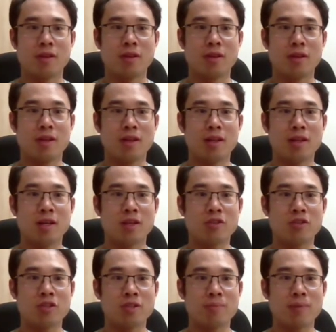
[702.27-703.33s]
And then I
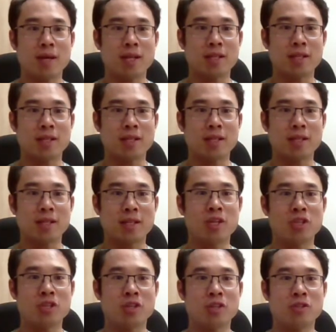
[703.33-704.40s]
usually pick the
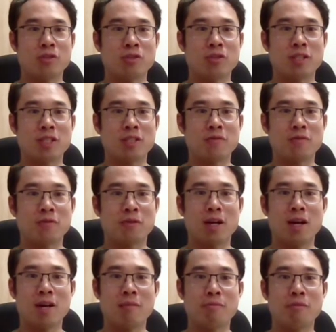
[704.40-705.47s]
H.264
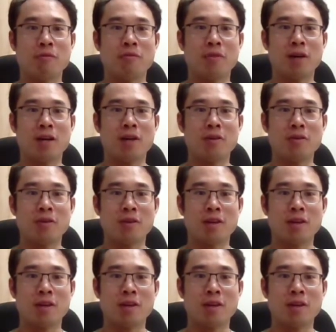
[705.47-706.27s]
high profile,